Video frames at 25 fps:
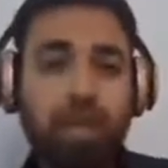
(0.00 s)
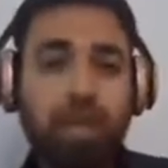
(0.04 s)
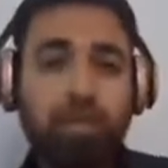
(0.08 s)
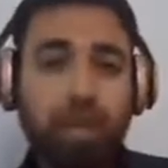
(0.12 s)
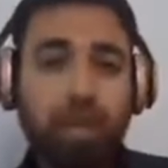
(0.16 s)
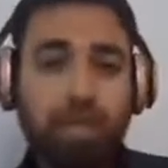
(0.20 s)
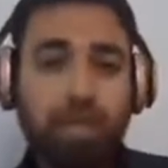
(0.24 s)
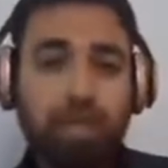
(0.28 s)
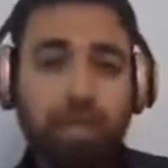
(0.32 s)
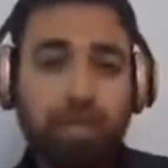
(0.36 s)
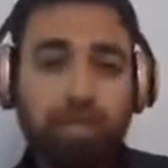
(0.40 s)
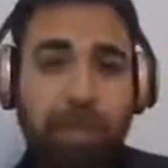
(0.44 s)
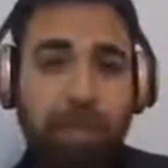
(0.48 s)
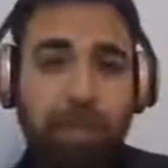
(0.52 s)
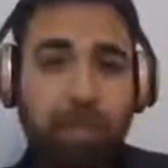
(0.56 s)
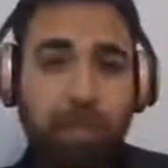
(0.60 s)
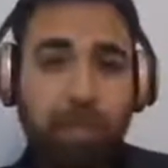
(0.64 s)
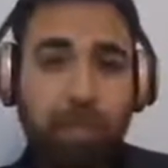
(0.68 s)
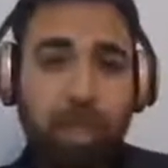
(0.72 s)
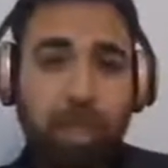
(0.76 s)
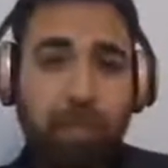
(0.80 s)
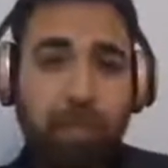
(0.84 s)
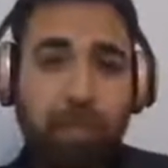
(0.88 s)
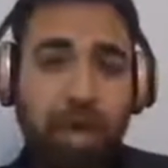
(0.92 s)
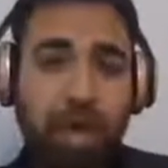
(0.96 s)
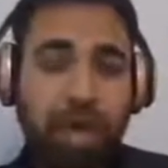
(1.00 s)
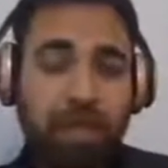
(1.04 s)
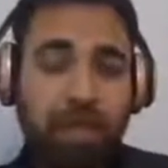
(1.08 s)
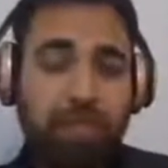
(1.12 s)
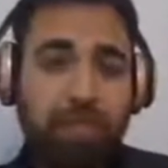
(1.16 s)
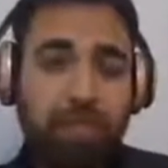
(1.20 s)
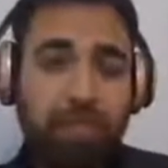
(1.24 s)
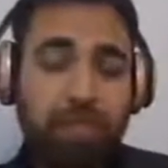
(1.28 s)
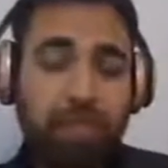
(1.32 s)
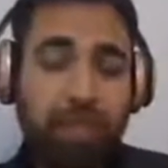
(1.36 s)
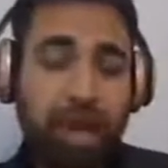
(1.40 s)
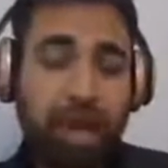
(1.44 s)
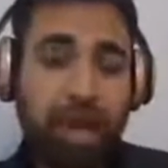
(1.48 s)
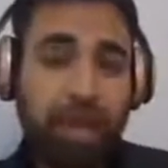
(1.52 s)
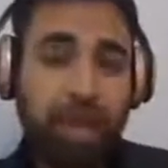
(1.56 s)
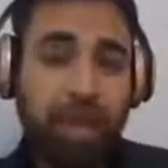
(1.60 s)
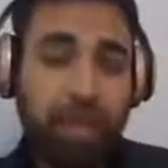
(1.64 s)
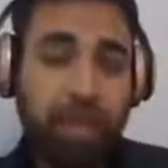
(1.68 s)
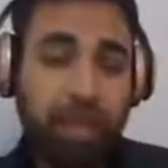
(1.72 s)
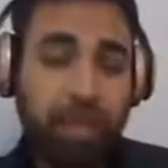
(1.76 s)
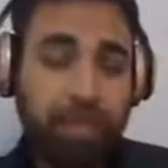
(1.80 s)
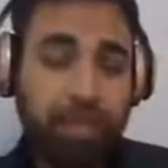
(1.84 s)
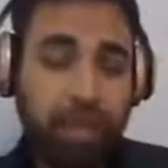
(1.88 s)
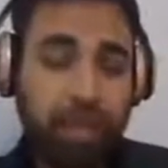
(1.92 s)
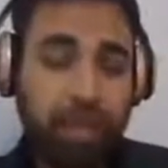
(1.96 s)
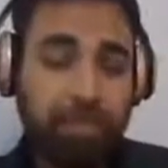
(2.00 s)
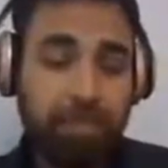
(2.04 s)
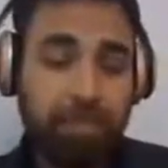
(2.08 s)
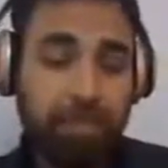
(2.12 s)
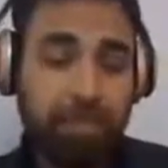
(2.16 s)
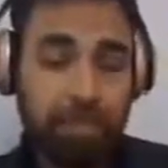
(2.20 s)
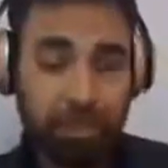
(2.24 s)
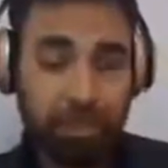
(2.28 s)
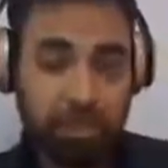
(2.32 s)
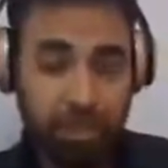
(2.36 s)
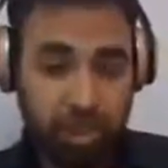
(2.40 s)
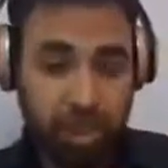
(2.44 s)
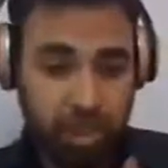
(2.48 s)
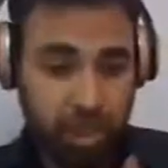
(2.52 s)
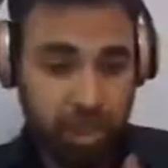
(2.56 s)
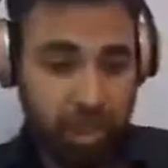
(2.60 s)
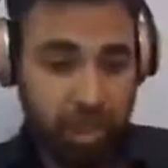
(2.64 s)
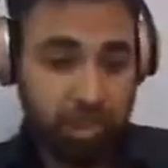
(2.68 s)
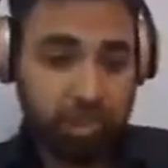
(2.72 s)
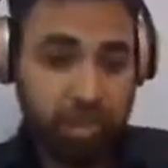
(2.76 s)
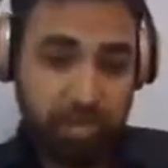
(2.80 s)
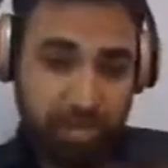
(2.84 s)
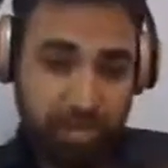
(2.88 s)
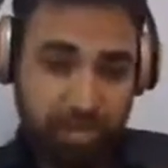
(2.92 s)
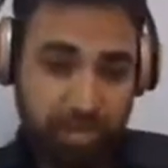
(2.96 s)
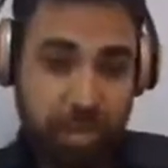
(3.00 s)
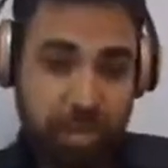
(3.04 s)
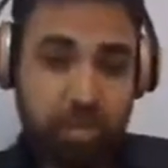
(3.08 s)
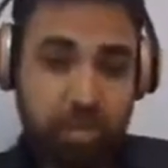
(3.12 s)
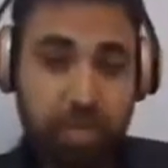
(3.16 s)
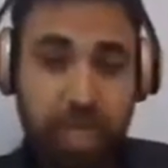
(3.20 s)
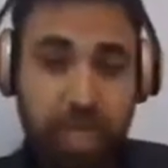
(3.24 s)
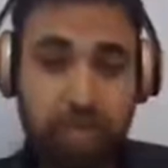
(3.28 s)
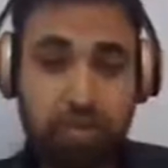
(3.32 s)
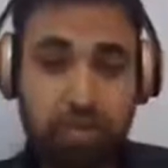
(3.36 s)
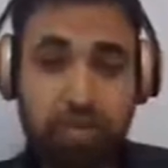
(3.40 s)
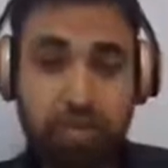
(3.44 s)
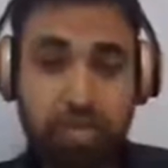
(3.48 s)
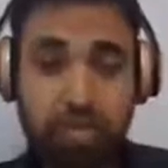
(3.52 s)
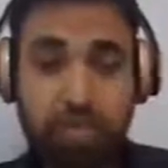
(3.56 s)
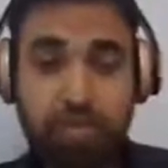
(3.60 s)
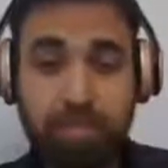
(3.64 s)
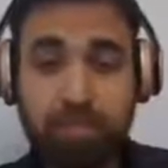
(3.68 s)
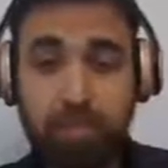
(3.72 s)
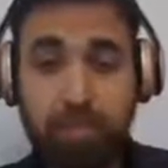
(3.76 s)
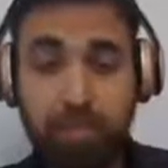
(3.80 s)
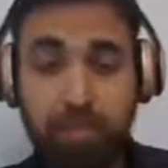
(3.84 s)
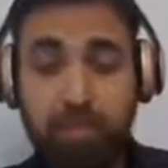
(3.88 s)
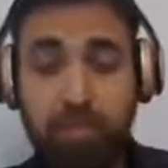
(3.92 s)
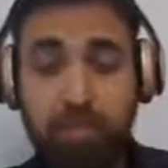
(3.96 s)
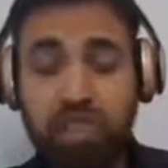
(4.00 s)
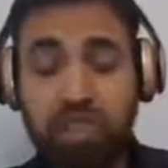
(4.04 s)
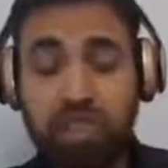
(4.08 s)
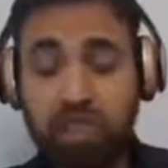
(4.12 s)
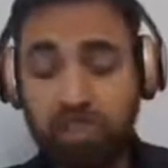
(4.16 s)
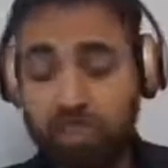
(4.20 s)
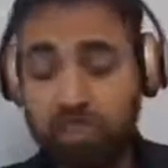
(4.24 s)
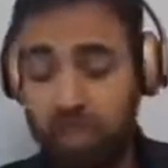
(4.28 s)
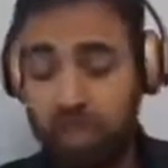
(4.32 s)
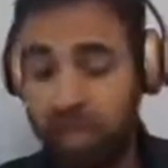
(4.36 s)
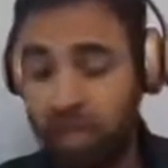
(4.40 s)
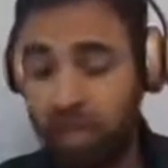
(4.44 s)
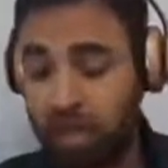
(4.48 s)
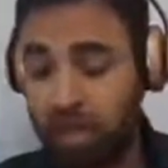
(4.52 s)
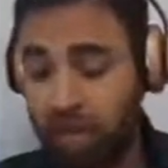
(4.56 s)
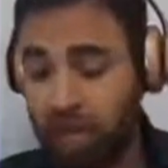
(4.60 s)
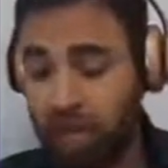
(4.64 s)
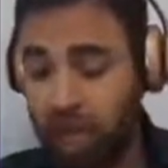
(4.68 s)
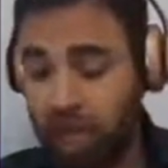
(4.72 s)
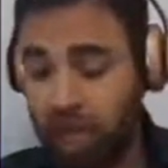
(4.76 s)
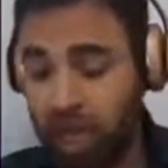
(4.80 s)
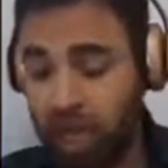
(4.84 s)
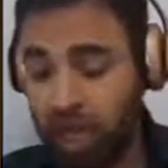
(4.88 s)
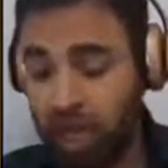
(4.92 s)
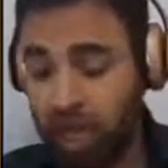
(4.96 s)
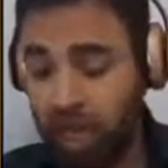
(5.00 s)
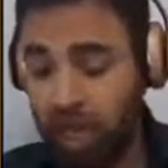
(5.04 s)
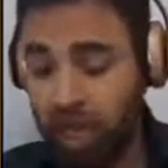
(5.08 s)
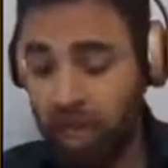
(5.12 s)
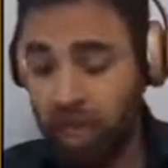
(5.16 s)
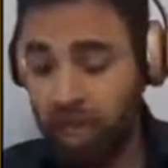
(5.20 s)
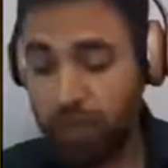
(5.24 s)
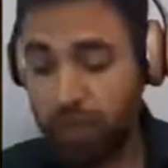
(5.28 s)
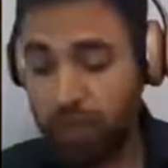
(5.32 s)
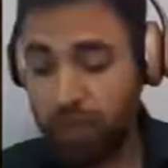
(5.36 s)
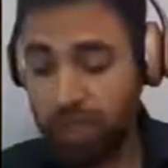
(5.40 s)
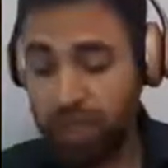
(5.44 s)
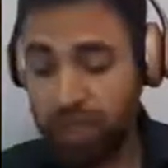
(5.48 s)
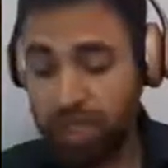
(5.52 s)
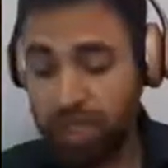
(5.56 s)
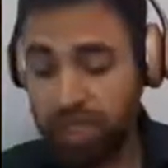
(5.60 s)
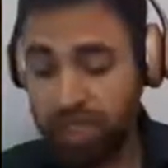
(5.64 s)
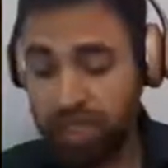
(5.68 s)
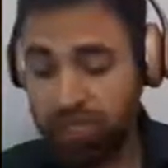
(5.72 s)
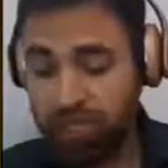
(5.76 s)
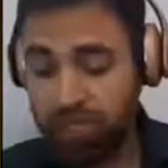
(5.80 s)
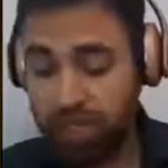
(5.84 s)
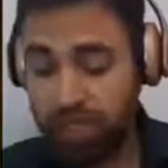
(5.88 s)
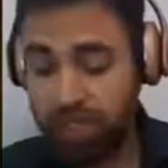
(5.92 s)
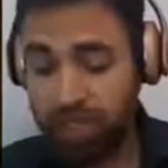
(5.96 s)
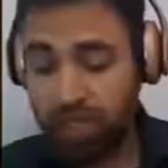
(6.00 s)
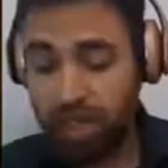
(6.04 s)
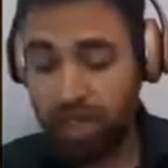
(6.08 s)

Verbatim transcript: participation on behalf of the Bahraini people. Just referring back to the same point mentioned by uh, your dear guest from